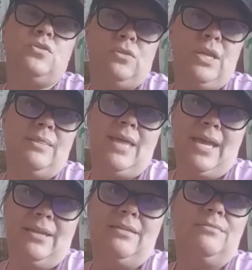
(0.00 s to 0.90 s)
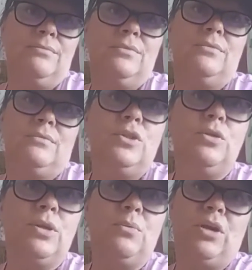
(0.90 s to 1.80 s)
And then you
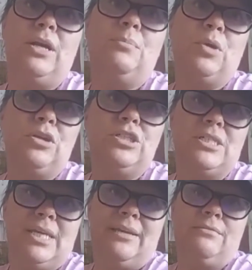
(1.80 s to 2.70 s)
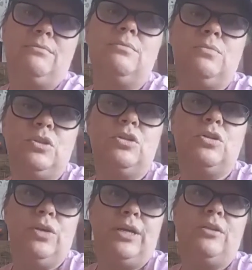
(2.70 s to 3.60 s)
can work on purchasing the
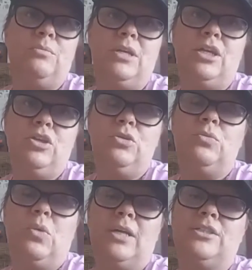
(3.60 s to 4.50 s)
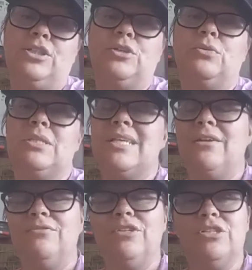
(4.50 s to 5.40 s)
curriculum that you want to do instead
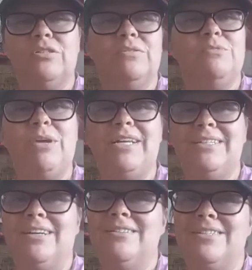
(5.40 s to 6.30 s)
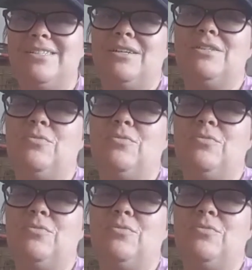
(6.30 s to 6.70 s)
of just spending tons and tons of